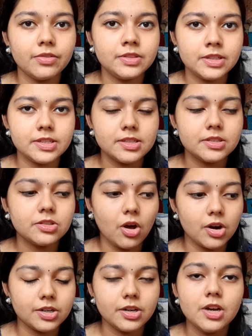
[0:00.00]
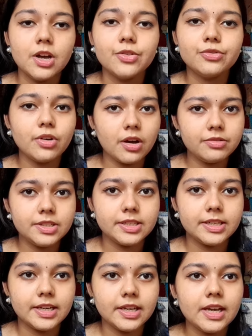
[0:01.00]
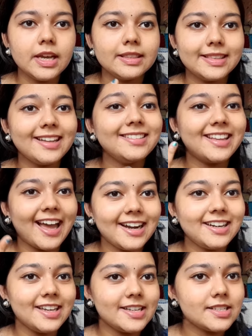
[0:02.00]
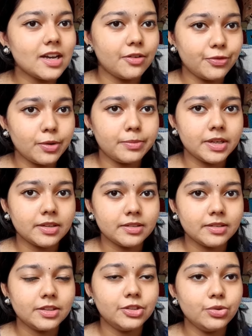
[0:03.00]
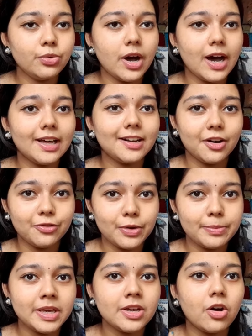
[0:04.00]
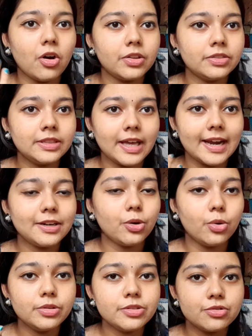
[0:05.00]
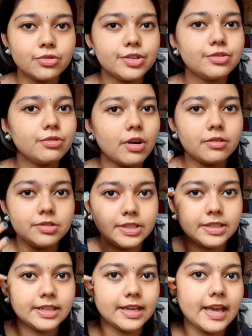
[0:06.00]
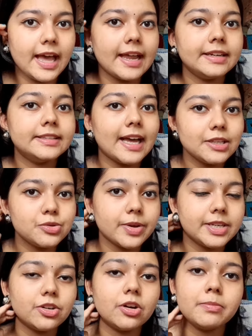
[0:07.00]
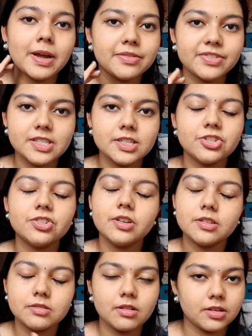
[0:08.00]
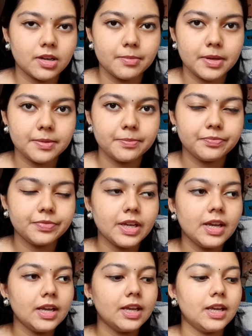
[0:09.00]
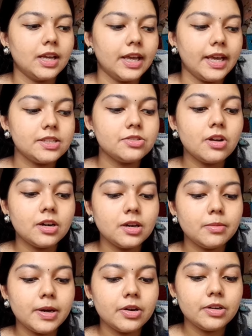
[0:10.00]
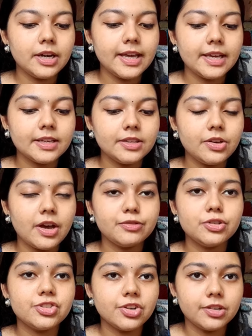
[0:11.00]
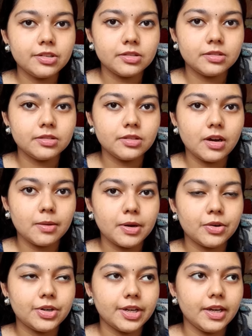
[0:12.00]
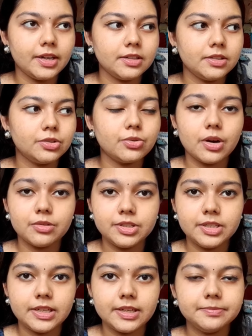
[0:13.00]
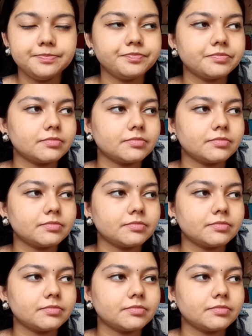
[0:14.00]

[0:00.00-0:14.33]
on this thought throughout the day, then that is affirming. You are affirming on that old story throughout the day, and that's why your manifestation is not coming. It's not about like you have to journal about it throughout the day.